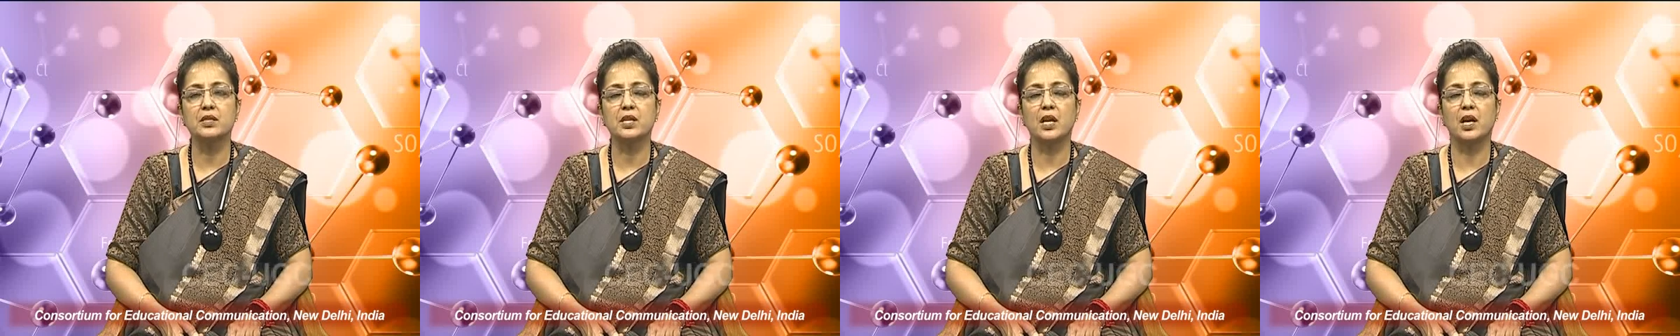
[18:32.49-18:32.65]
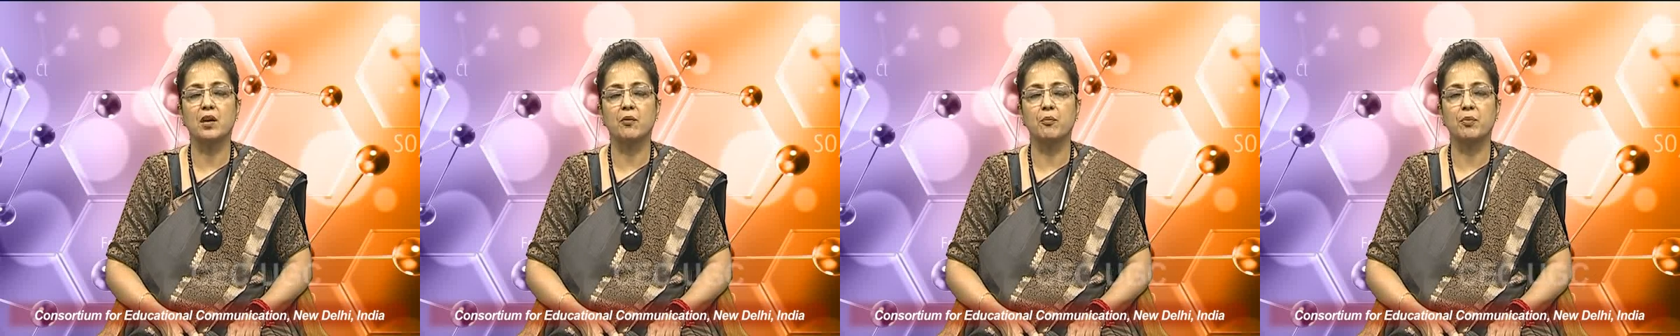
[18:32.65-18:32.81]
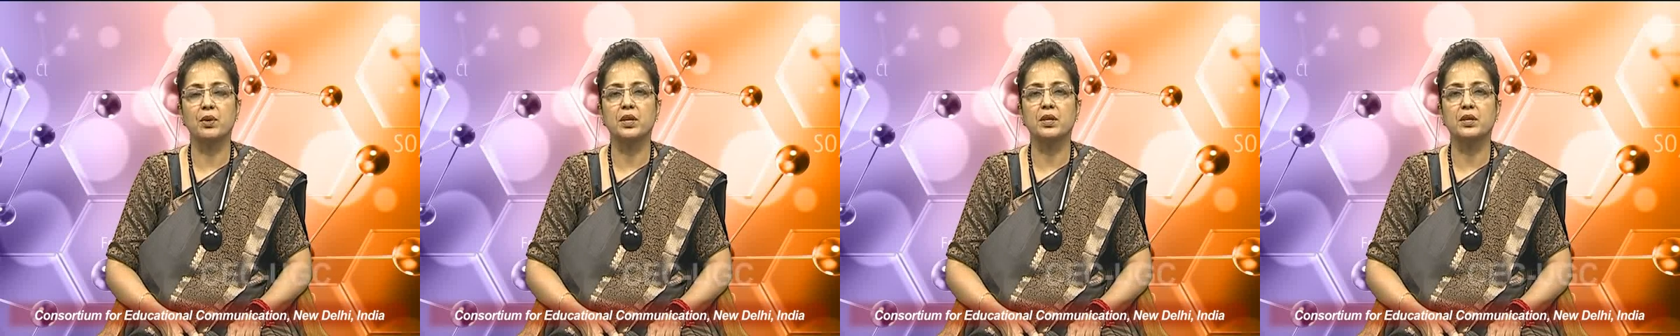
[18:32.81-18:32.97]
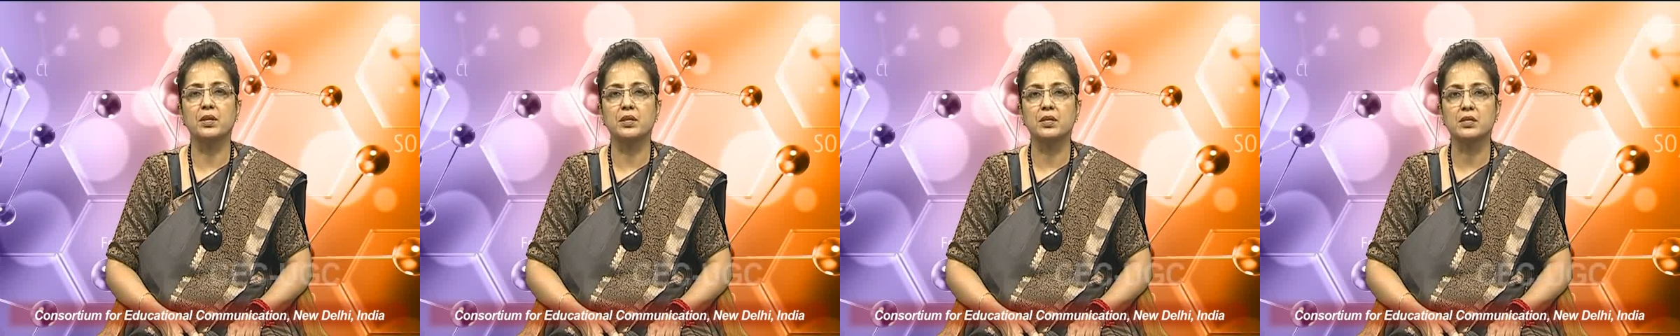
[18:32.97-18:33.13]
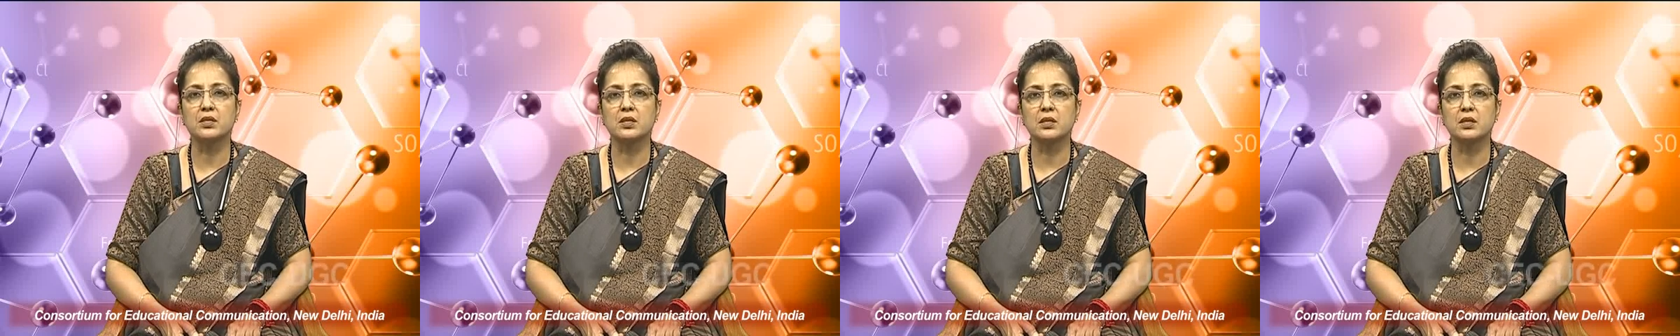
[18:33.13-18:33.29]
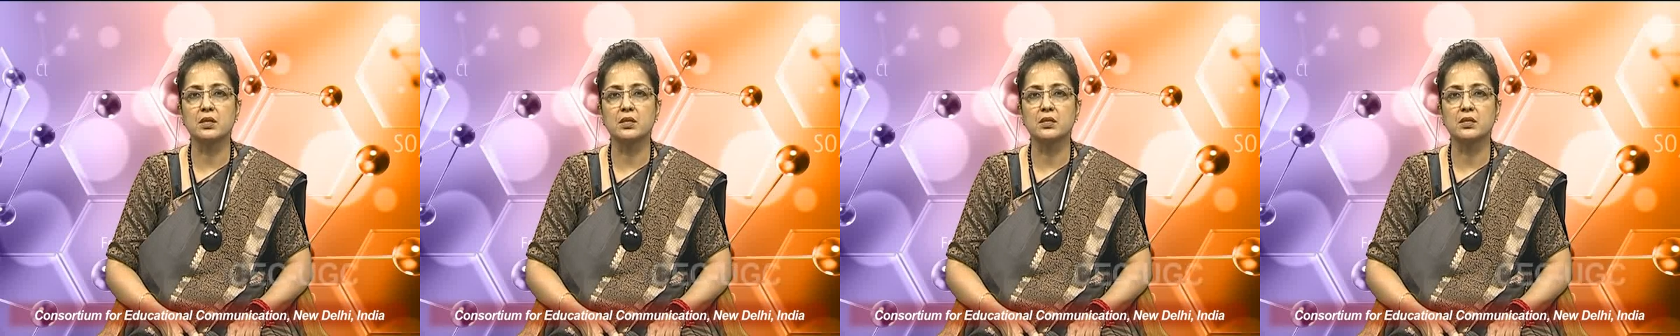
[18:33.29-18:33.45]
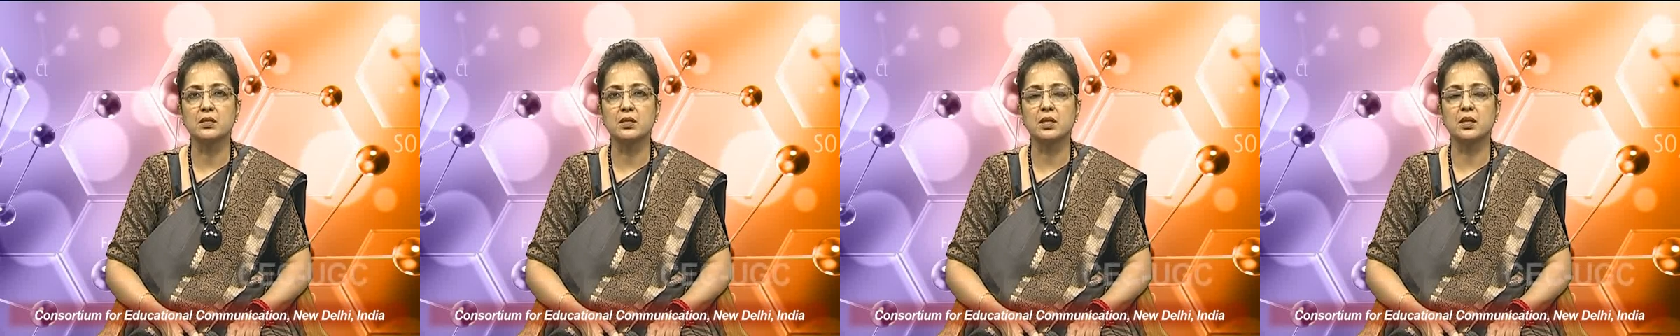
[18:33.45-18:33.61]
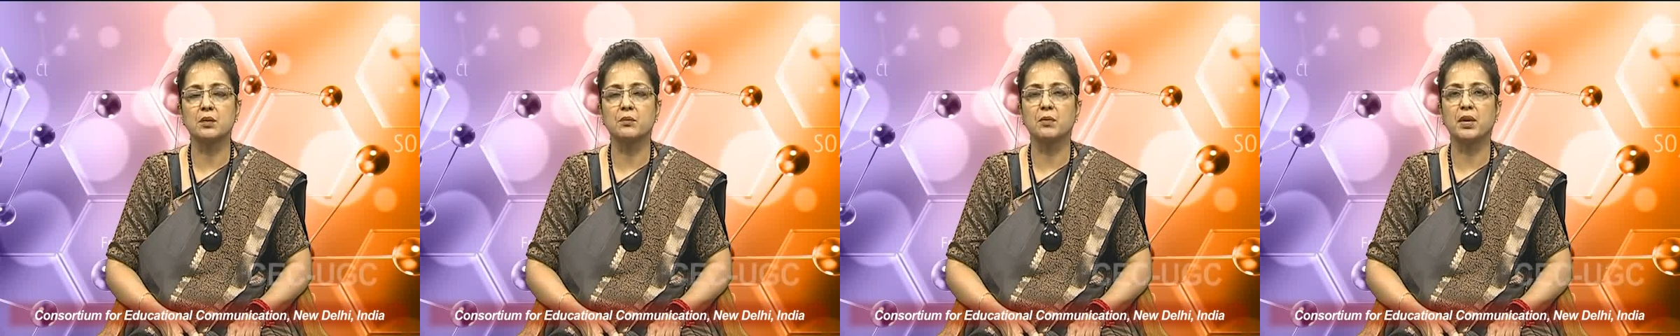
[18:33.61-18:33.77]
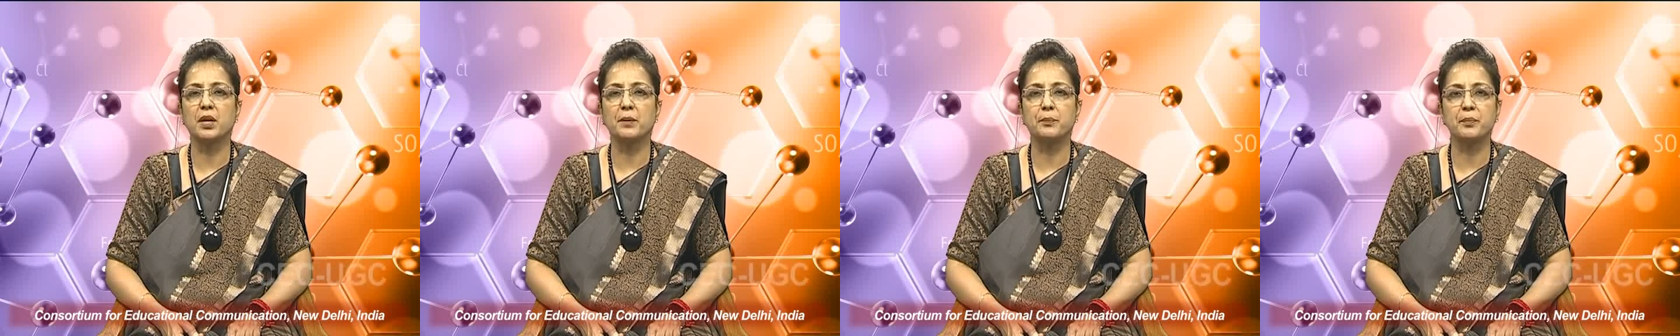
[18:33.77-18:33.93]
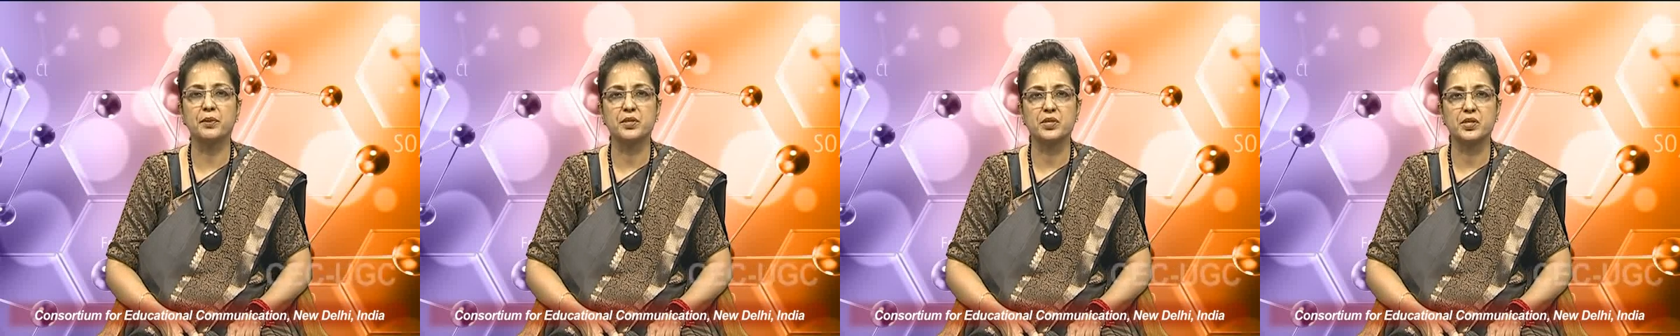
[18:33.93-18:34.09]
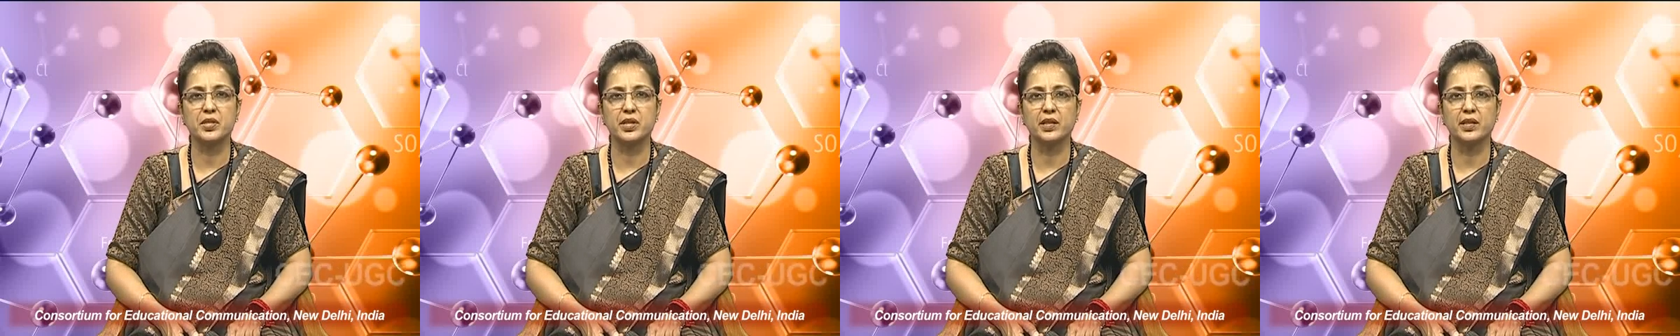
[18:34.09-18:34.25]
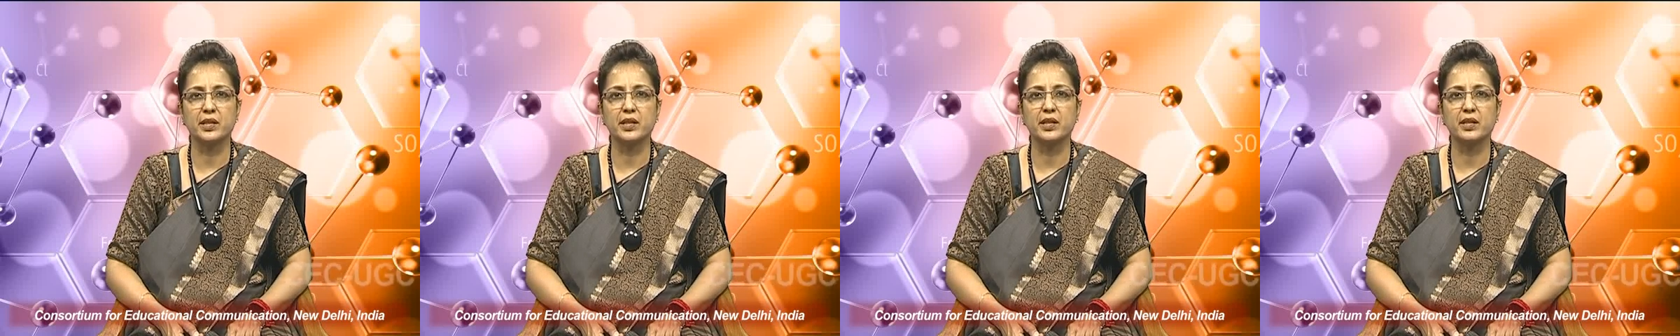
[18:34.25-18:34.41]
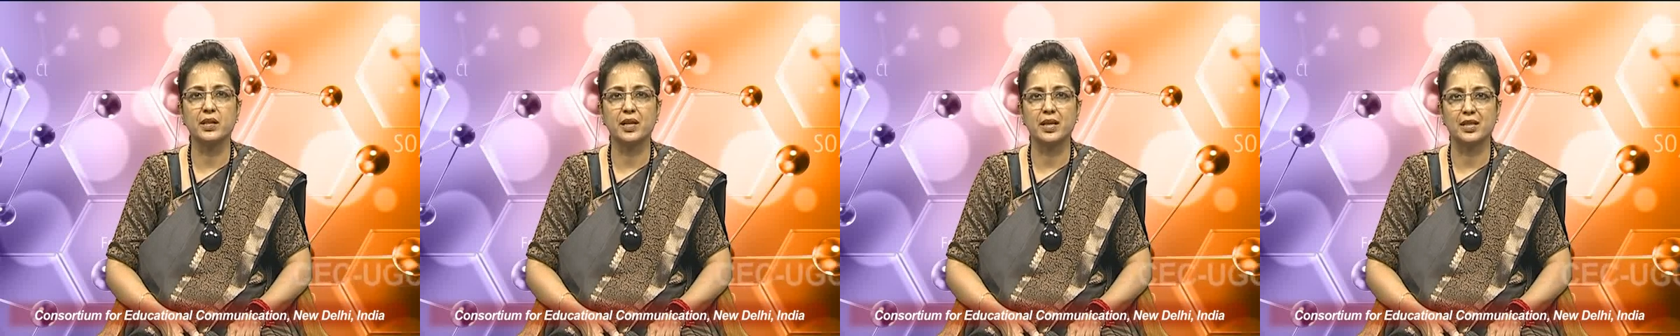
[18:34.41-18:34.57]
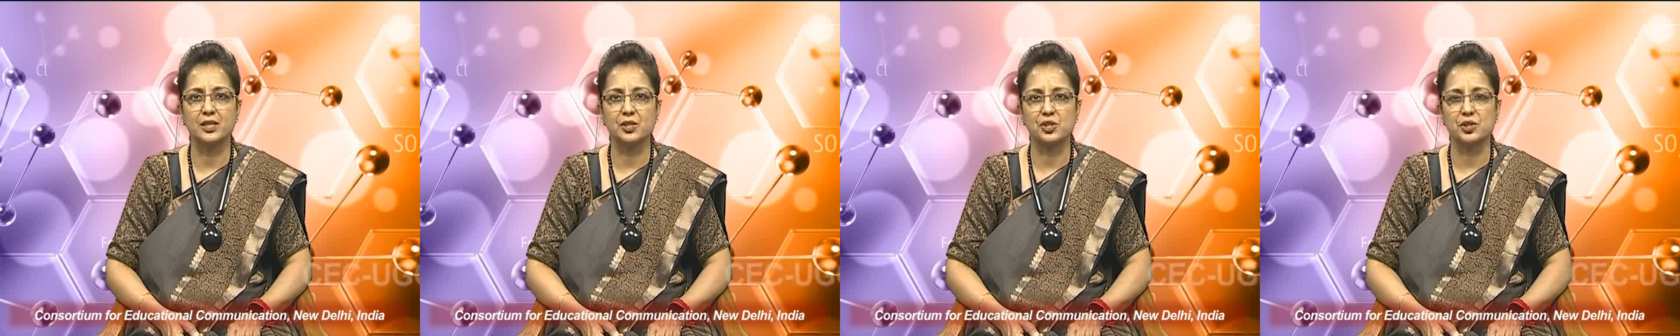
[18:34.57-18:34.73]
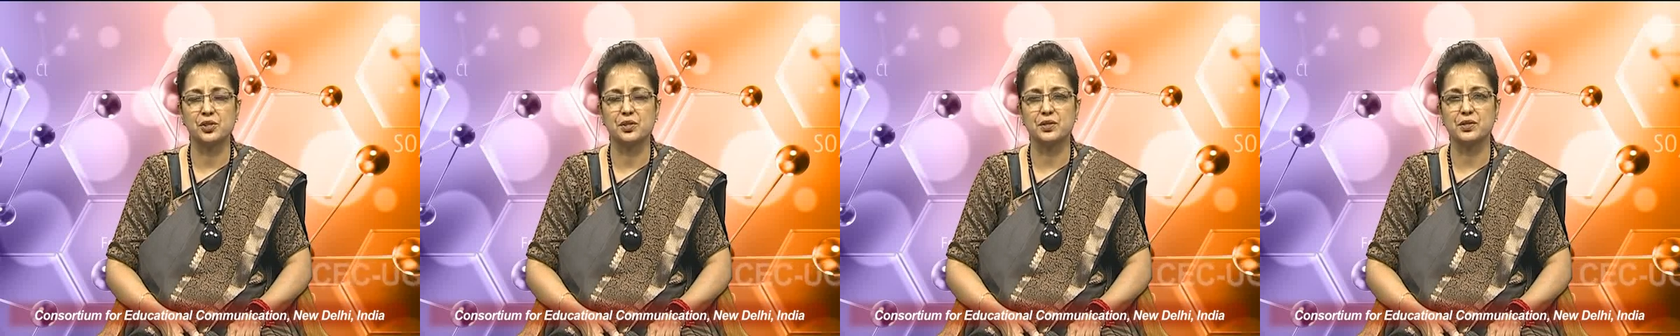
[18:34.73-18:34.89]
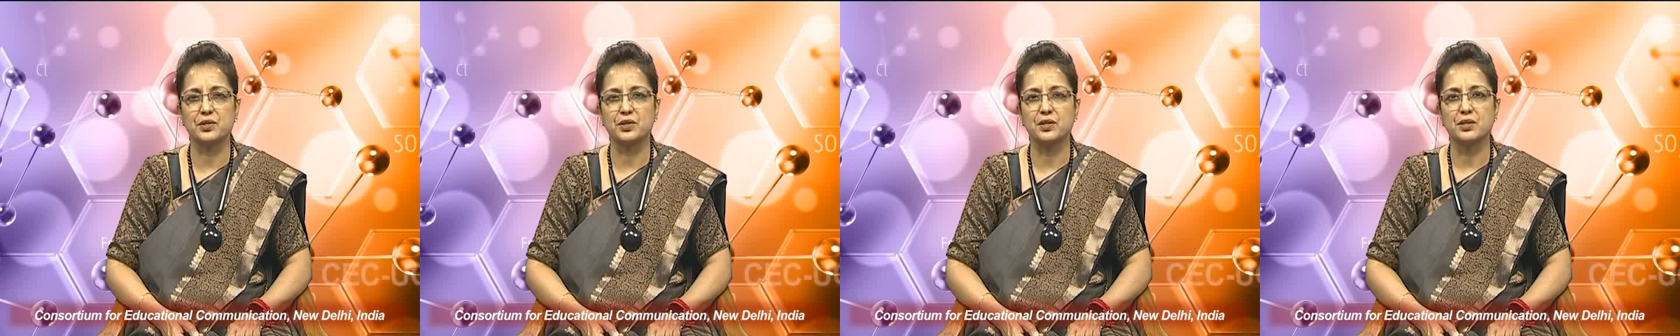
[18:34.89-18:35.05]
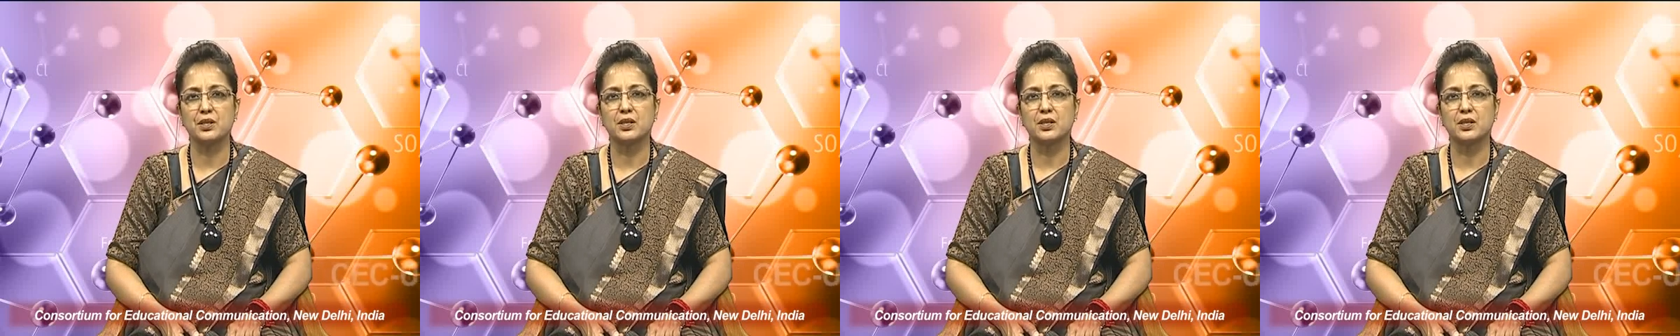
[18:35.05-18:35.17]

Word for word: have been discussed in my preceding lectures.